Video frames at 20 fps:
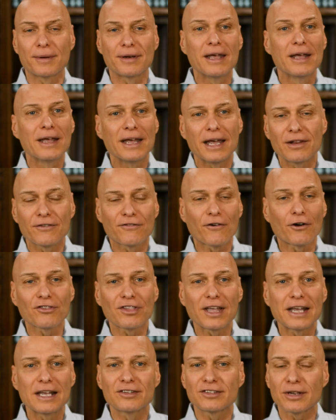them. And the
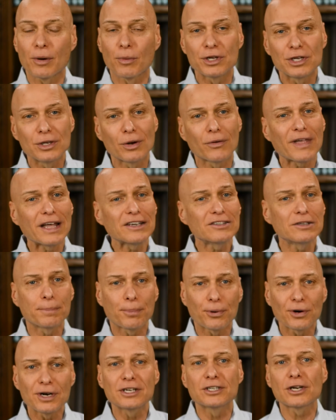first thing he said, well, you know, that's a
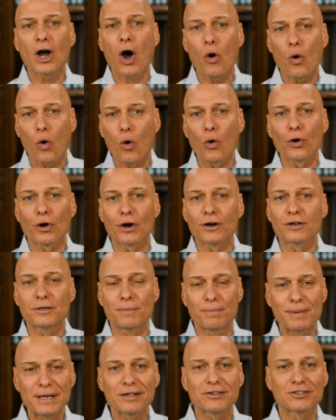pretty tall order
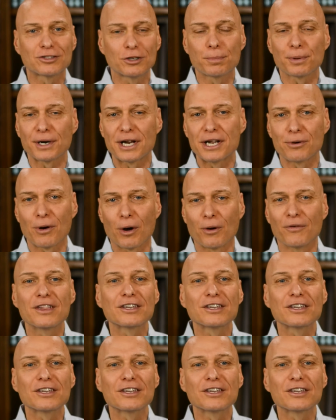to be a superhero.